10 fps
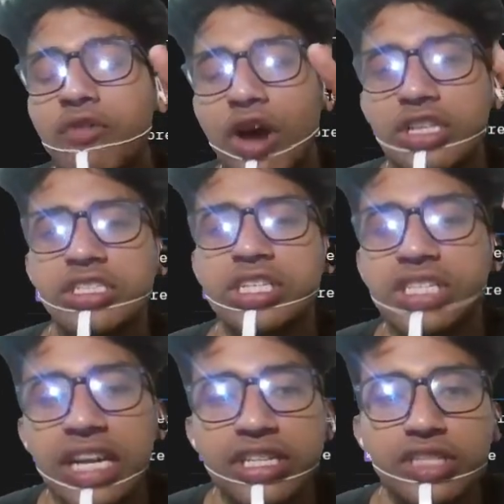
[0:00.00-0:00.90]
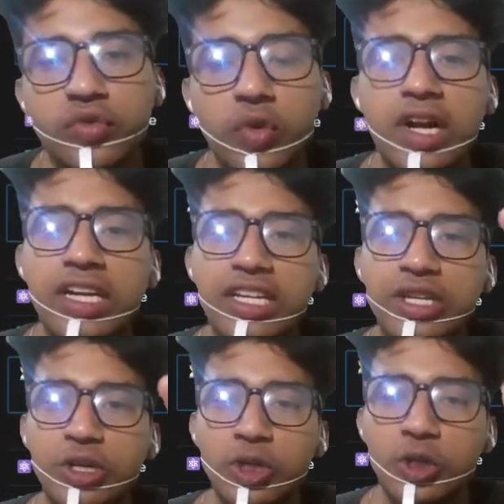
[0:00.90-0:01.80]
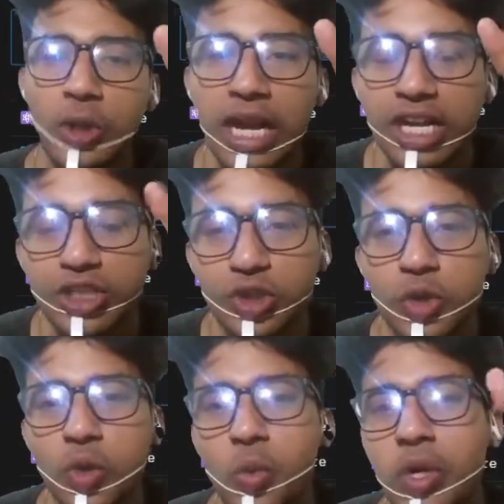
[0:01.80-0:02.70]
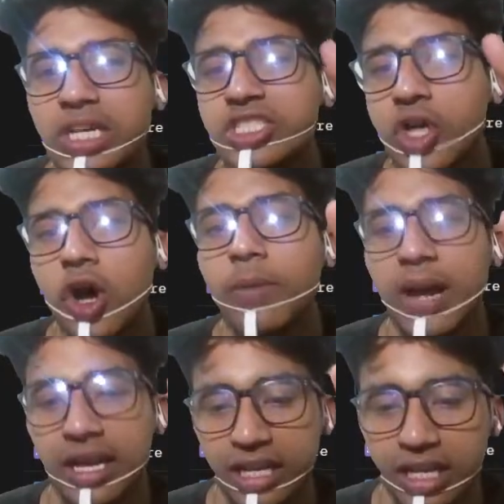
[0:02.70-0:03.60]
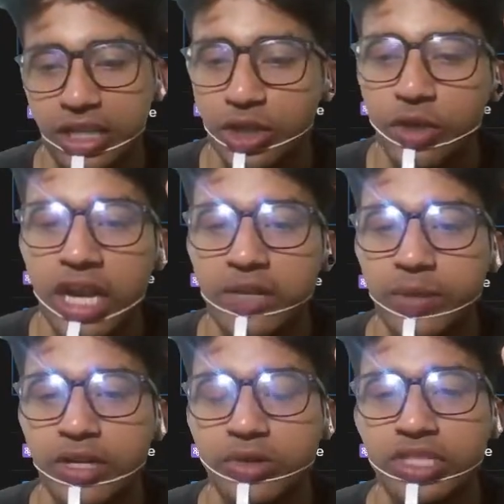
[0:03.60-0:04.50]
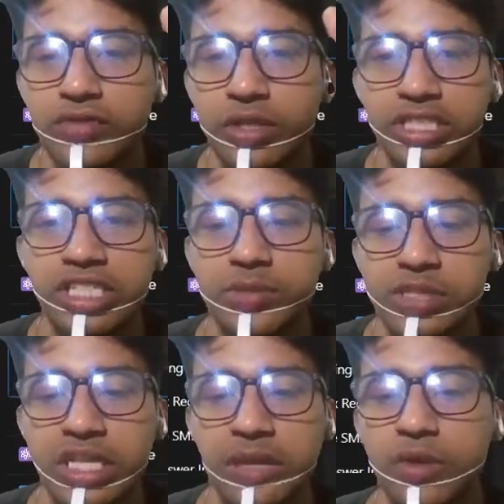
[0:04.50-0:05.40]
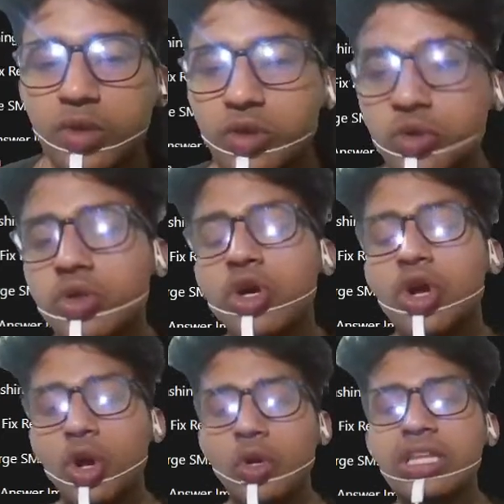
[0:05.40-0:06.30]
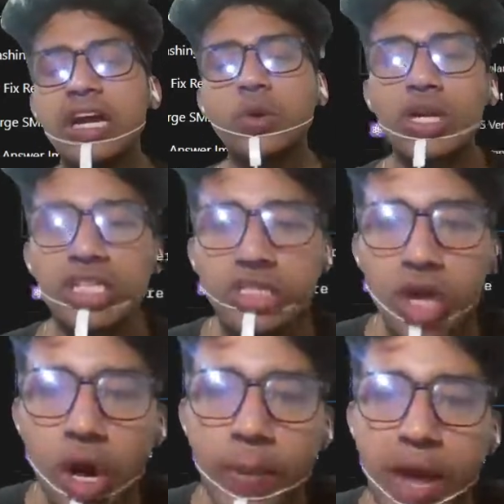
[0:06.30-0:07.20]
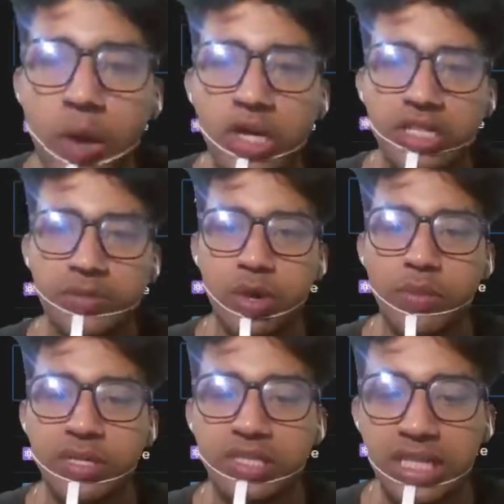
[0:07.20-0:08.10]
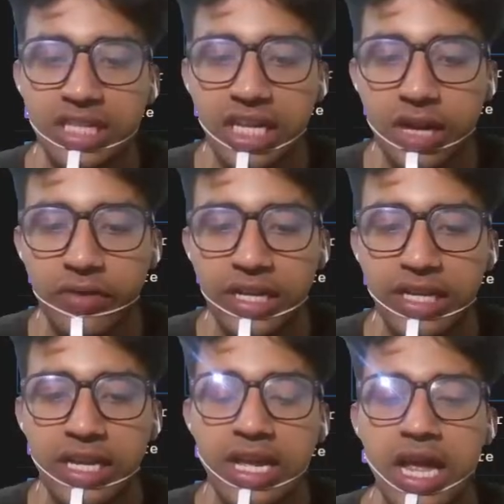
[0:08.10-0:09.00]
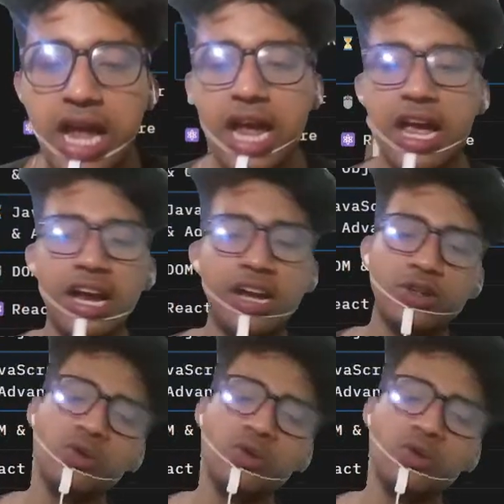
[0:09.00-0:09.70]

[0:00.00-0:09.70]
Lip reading: functions and this word. You at least you know what is callback. Did you anybody who just watching this mini segment, who you know that what is callback, what is promise, async, await, and